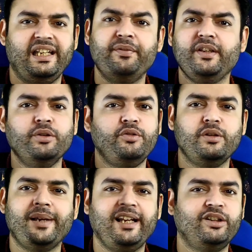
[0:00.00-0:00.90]
Even
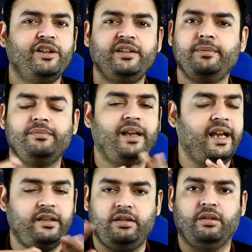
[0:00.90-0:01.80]
YouTube algorithm
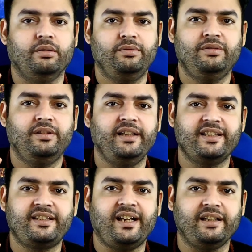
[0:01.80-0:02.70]
hates you in
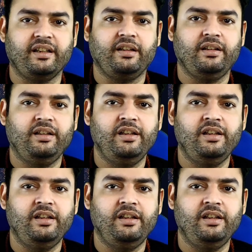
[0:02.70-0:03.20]
the starting.